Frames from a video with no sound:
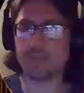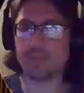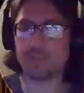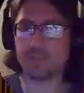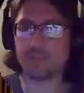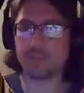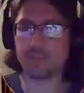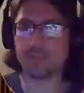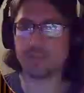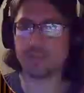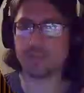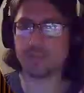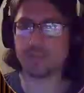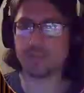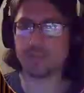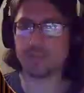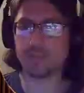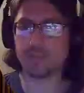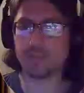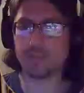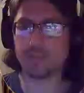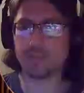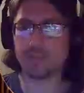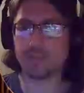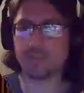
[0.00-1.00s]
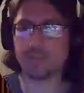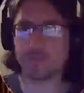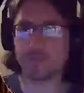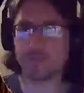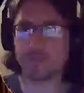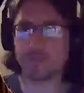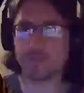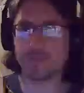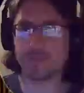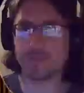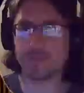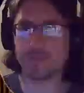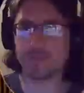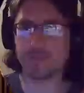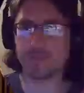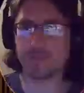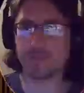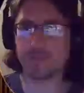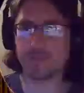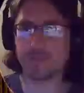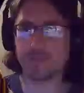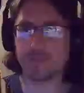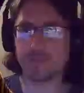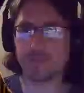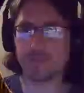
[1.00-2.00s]

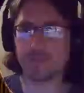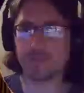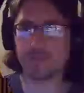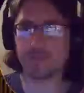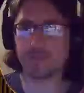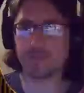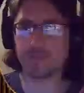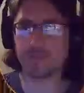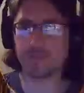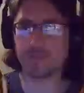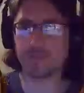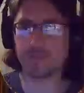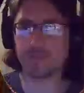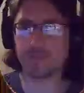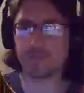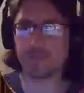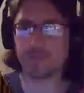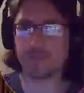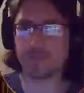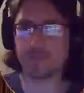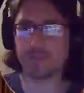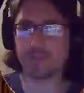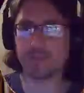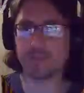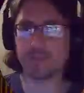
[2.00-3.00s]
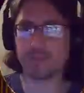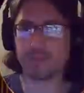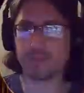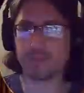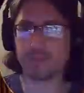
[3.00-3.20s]
No one is speaking in this clip.